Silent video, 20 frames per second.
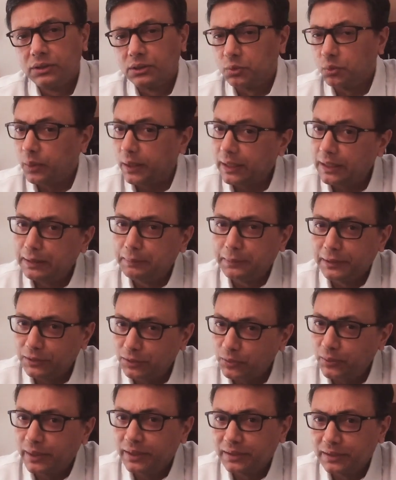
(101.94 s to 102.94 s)
So while I'm
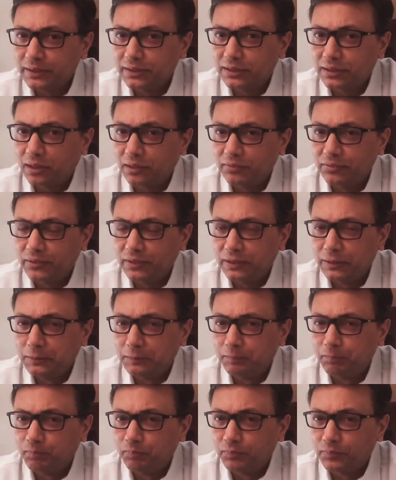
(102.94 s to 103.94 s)
enjoying this coffee,
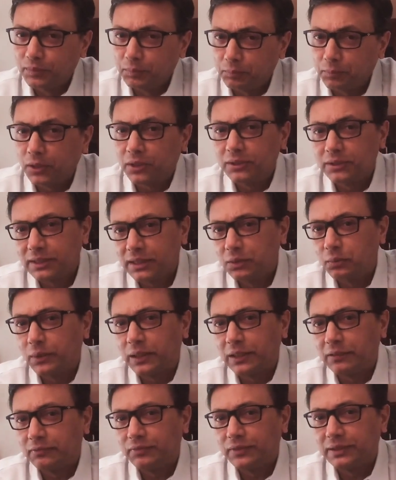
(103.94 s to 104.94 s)
PowerScale
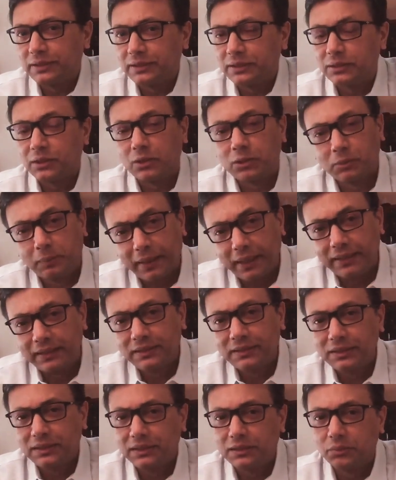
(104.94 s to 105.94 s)
OneFS is
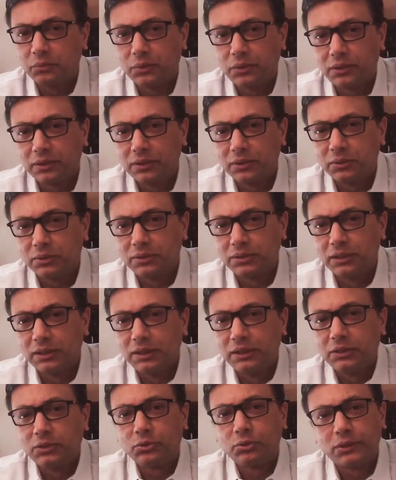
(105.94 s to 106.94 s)
auto-balancing the workloads
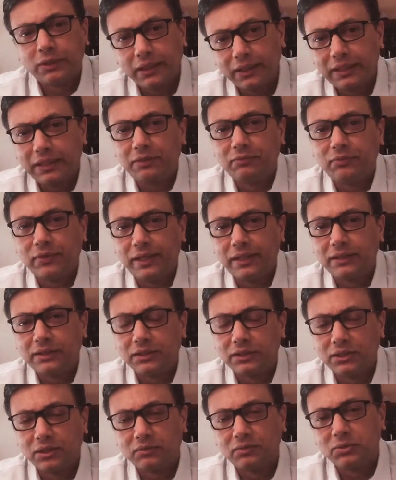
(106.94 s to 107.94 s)
to take
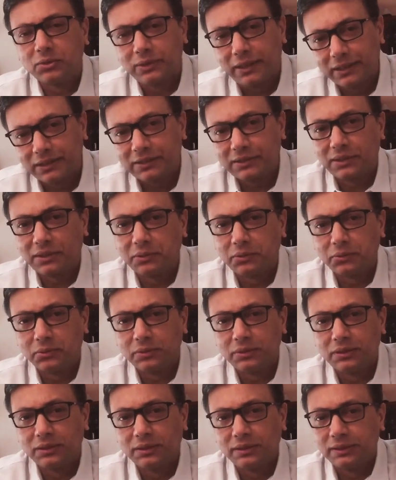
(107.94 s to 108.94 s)
advantage of those extra
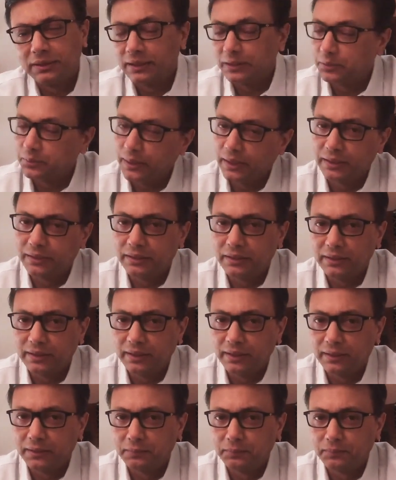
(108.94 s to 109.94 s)
nodes that you added
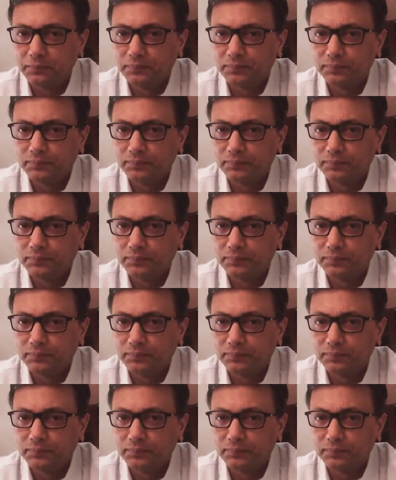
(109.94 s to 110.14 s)
earlier.